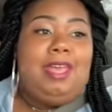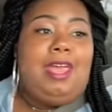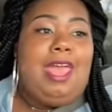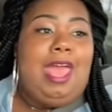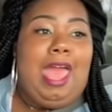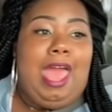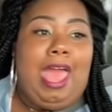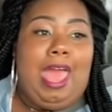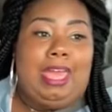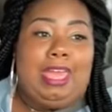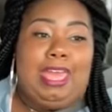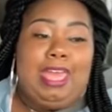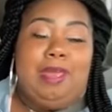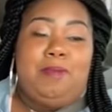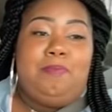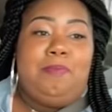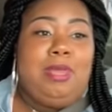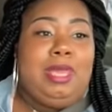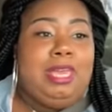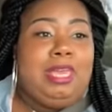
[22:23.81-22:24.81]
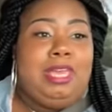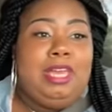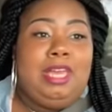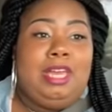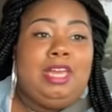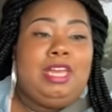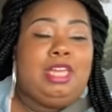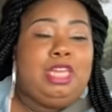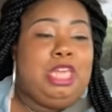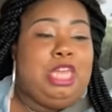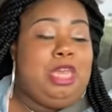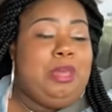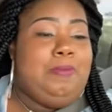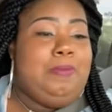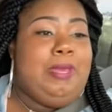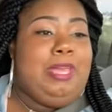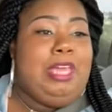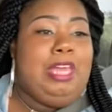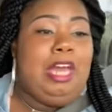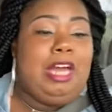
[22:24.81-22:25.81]
And give me give
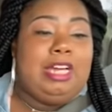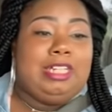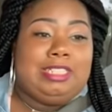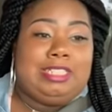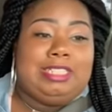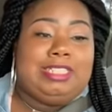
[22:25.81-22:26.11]
me a